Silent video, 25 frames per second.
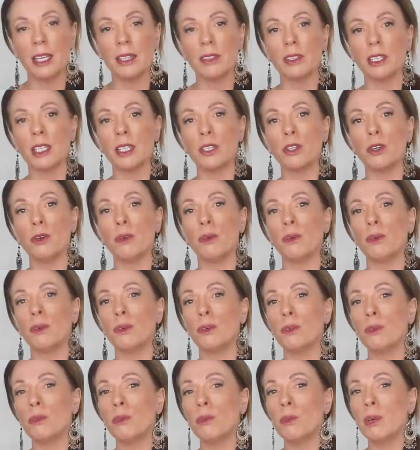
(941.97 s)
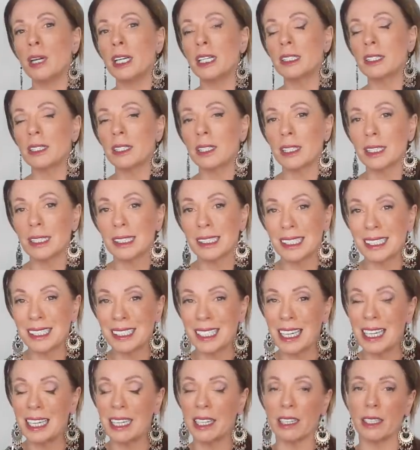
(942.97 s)
then you're always going to
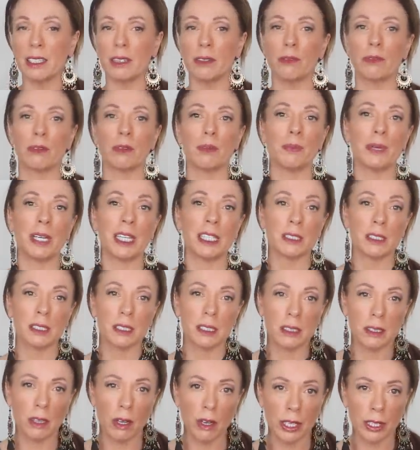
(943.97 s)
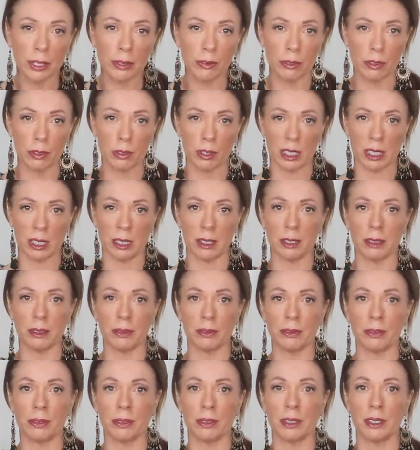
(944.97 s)
seek it from outside of
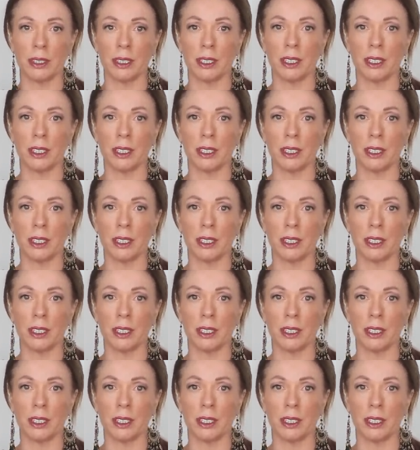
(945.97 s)
yourself.